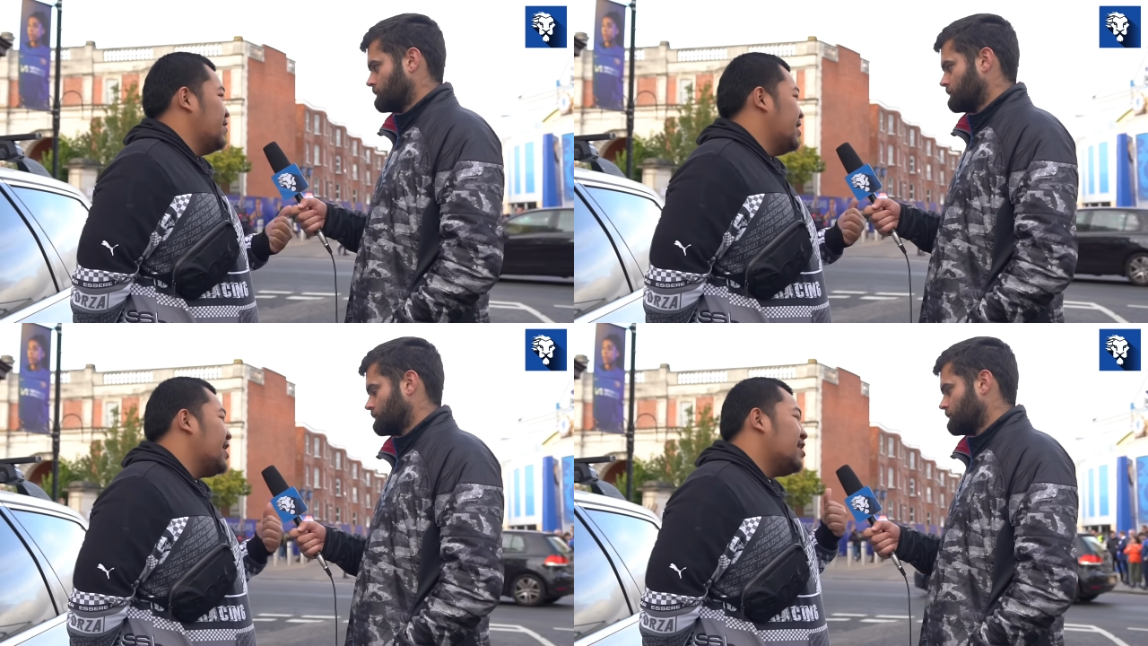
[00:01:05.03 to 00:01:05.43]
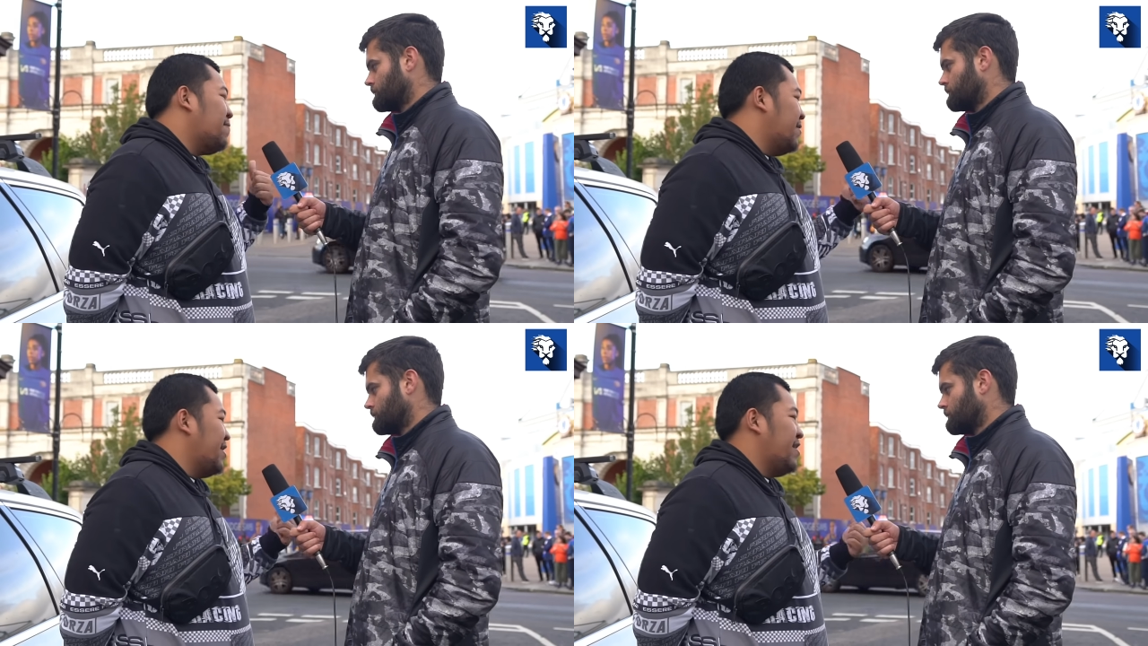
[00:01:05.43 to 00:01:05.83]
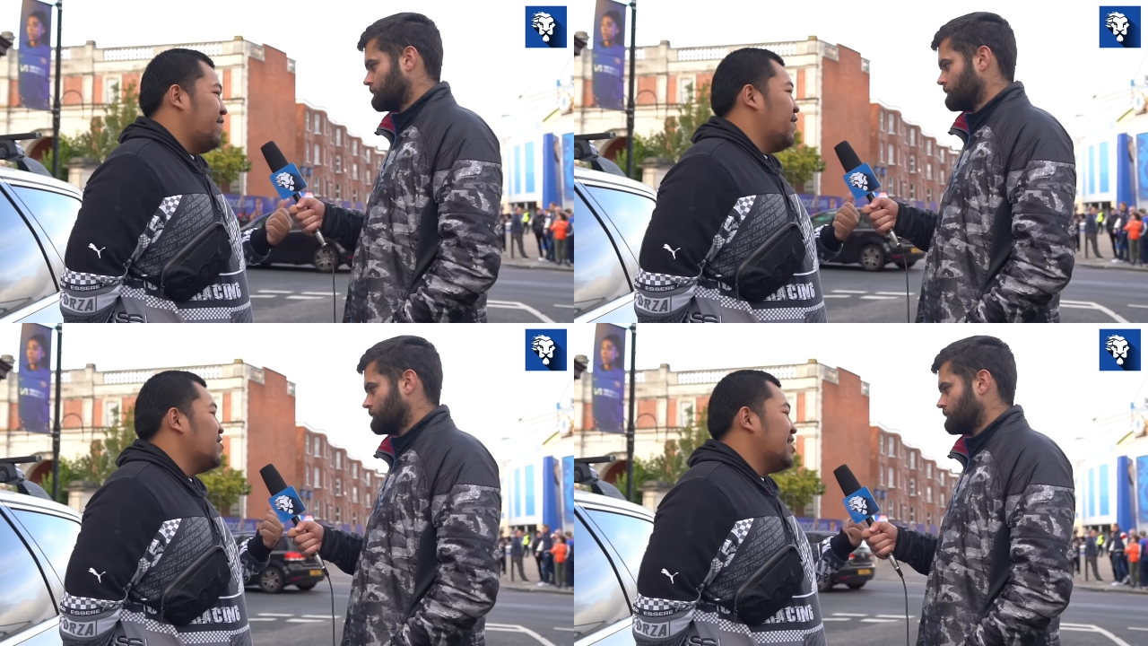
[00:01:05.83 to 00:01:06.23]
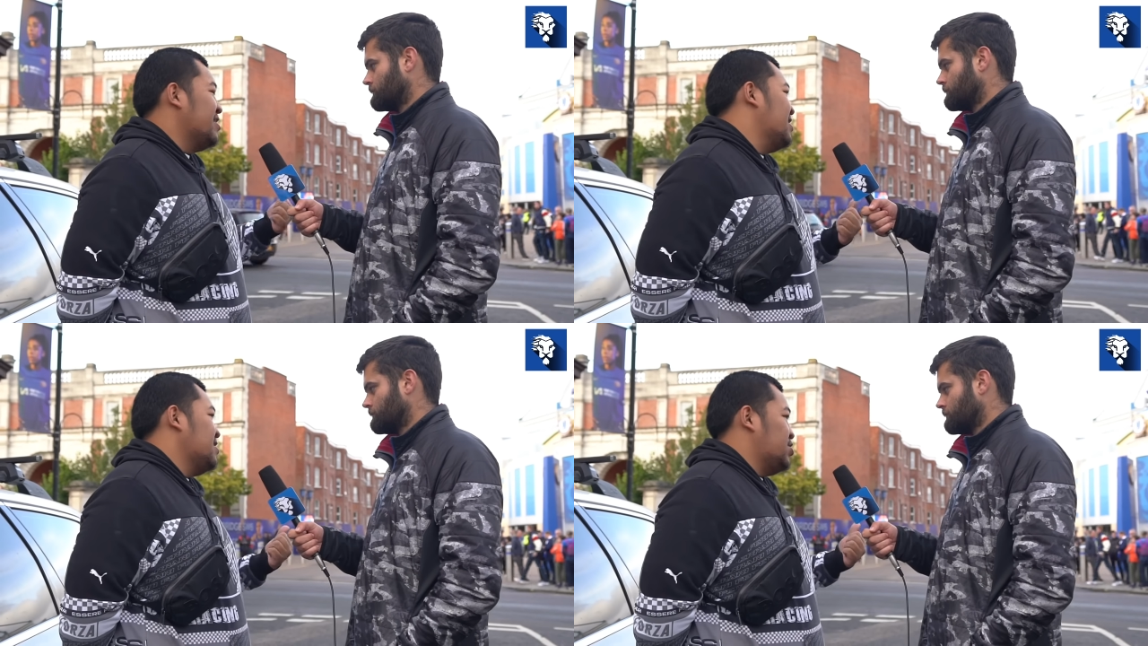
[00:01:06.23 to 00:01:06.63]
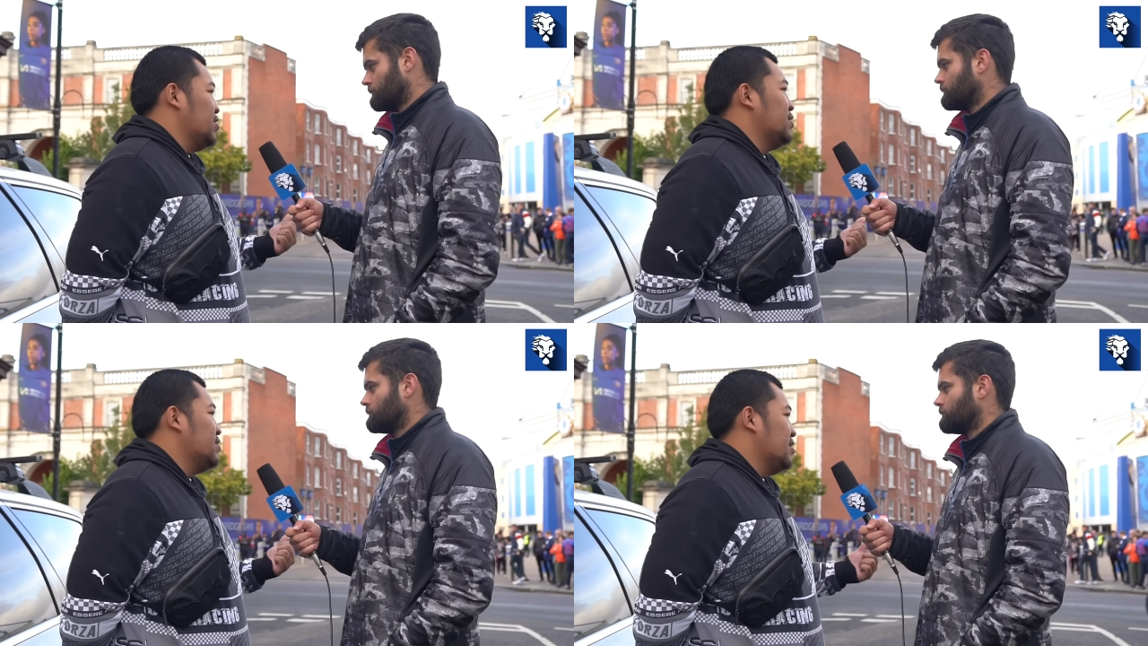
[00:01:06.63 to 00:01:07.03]
Speaker 1: They're gonna play here for a nil-nil
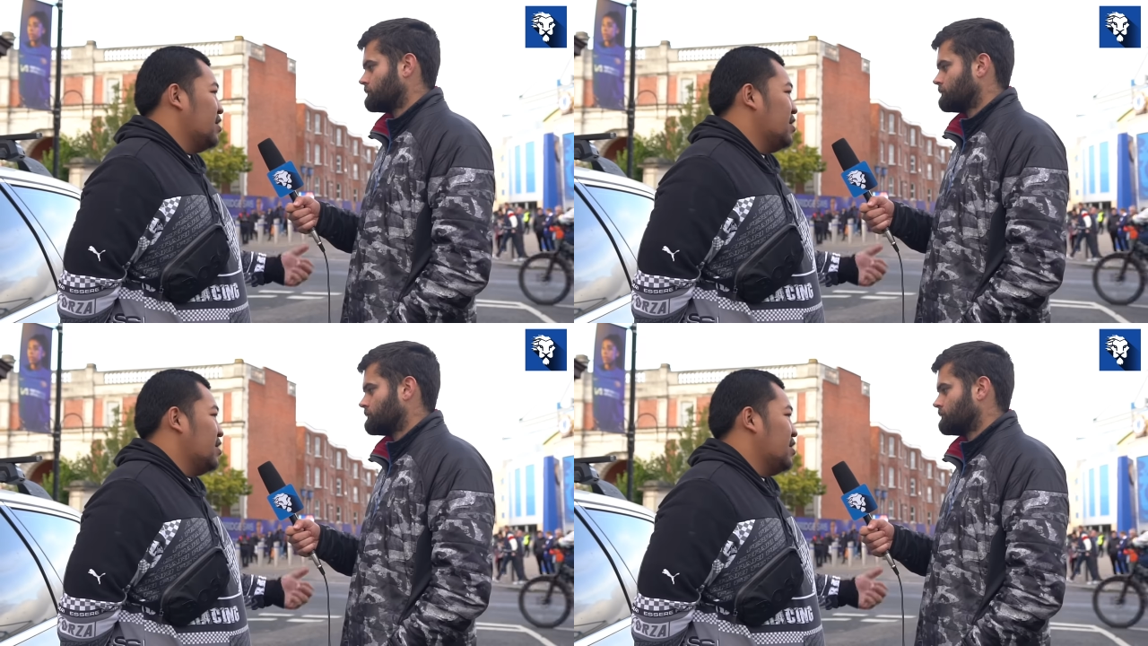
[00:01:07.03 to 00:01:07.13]
draw.